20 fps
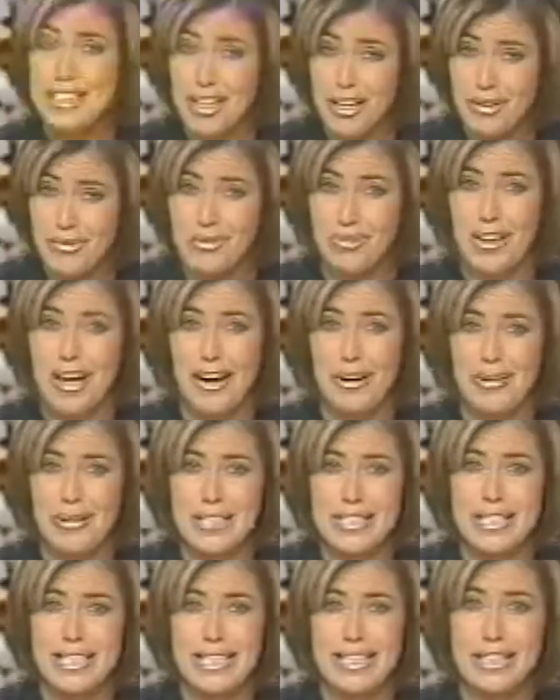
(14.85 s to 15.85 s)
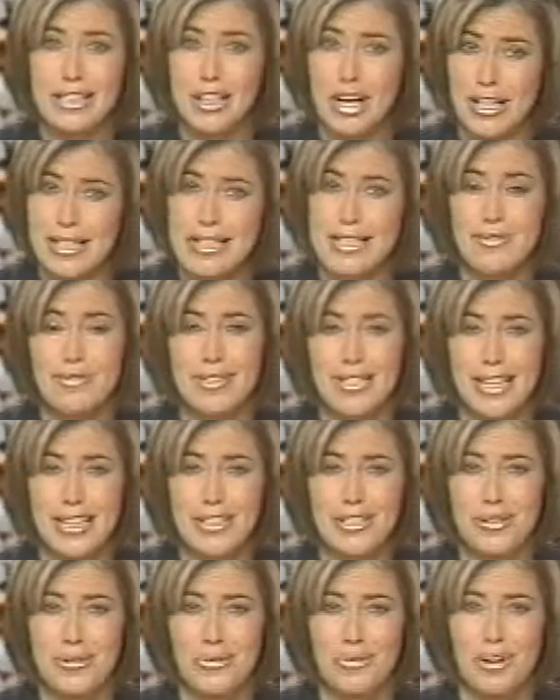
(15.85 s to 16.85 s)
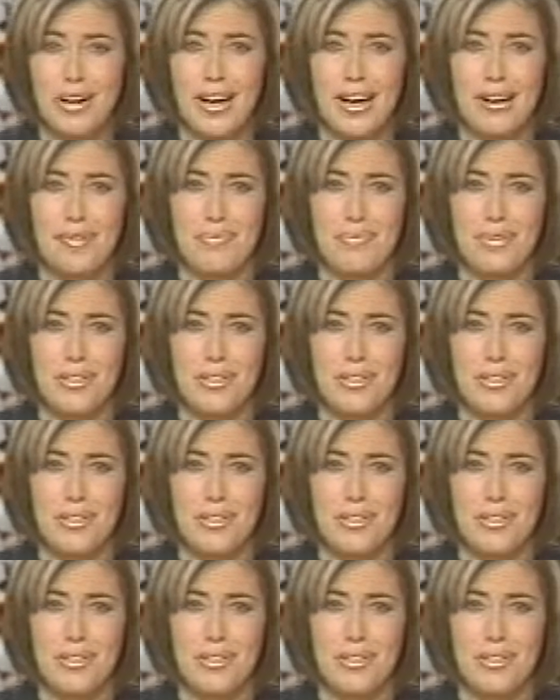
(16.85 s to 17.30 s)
Sunflowers need lots of sun to thrive,